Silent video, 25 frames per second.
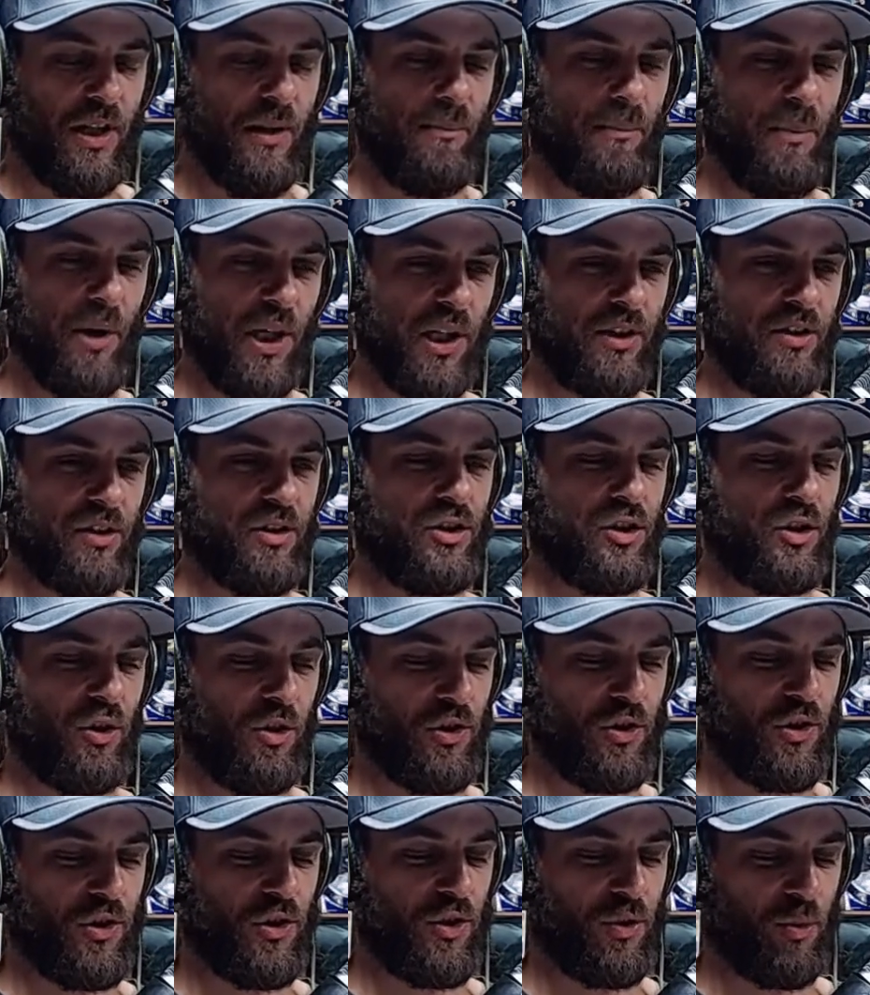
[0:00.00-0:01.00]
But
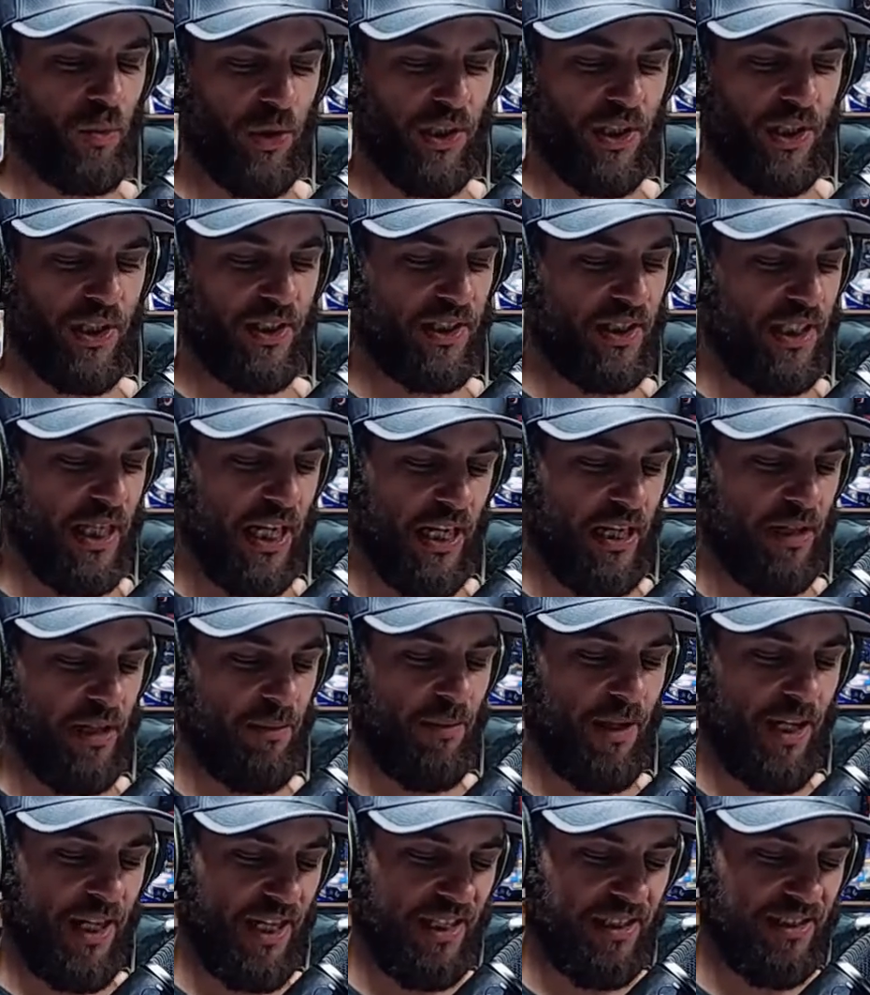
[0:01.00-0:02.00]
Chargers win this game
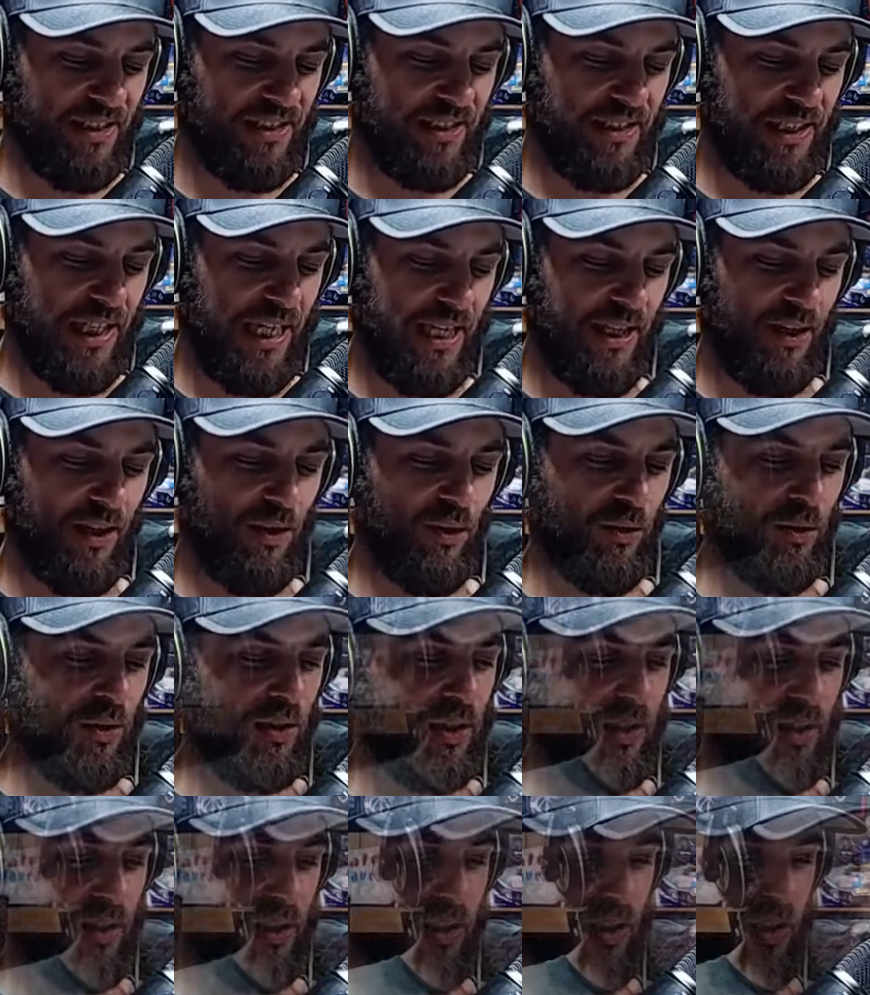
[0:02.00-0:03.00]
hands
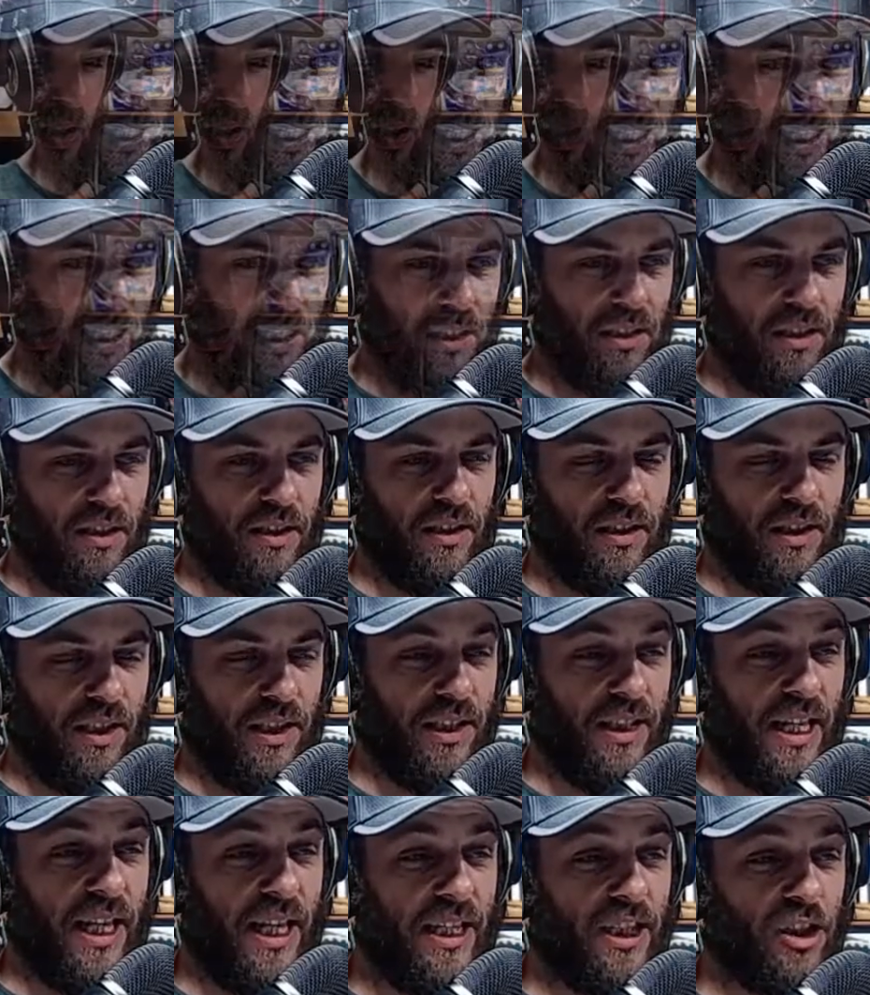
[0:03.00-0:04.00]
down. And the
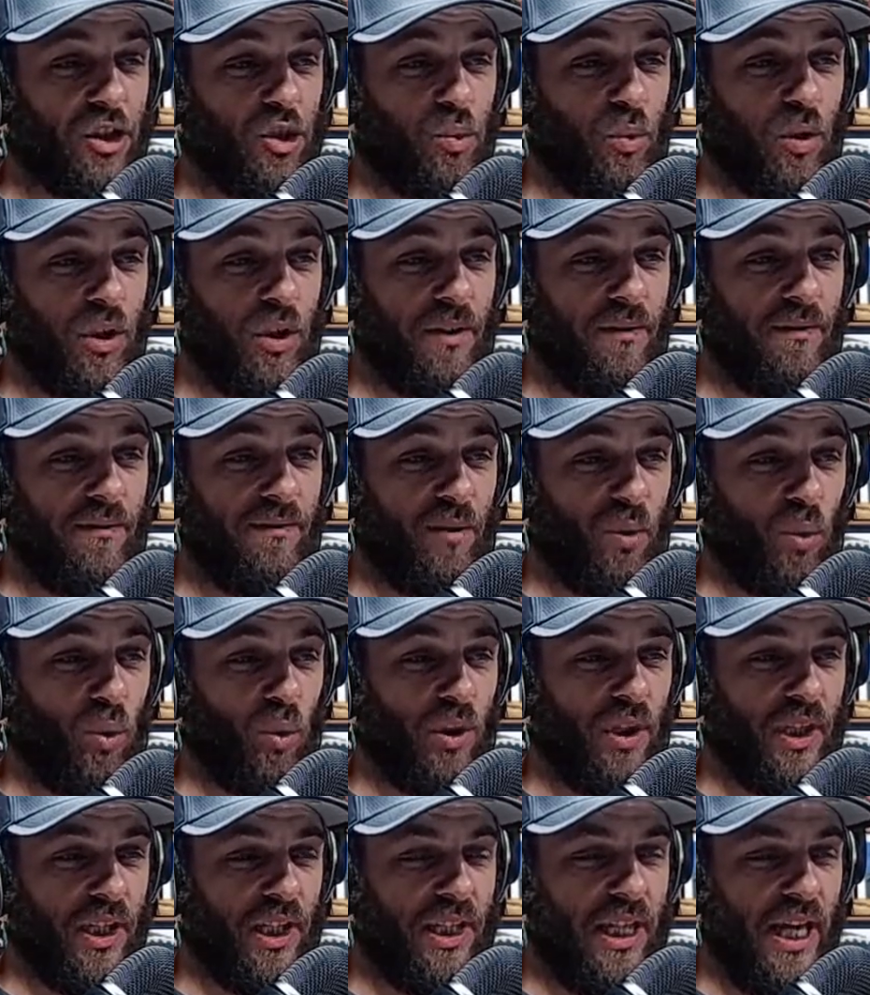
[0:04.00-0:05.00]
next one,
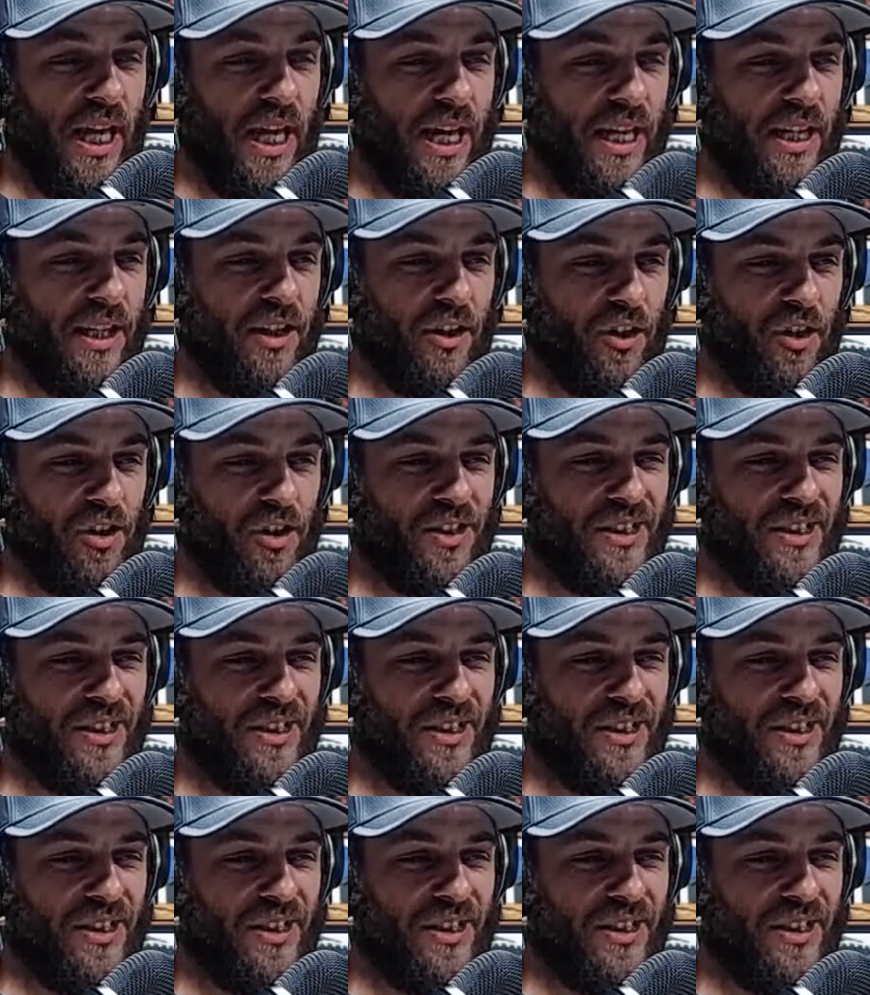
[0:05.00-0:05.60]
49ers.